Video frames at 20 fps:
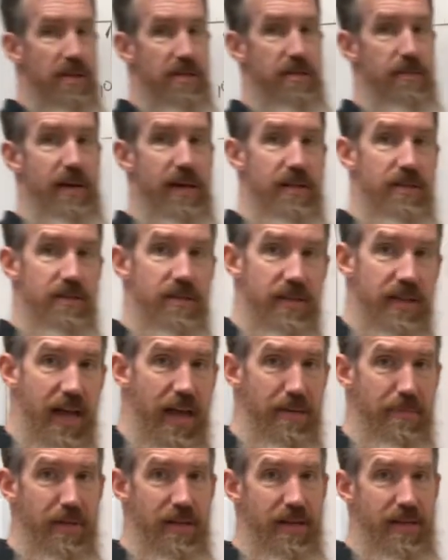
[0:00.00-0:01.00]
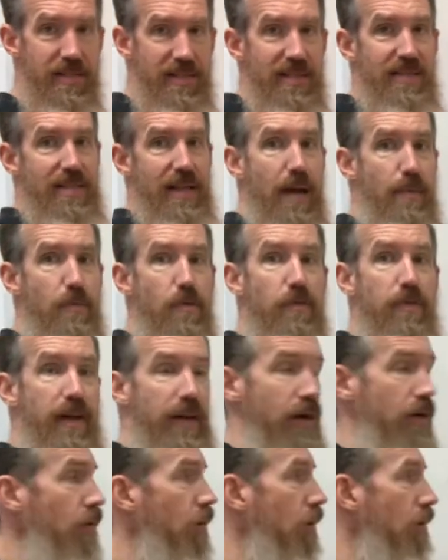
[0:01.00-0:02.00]
or minus on that because it's not moving
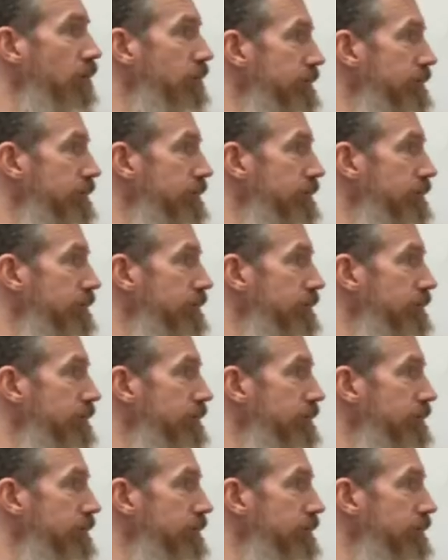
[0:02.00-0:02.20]
at all.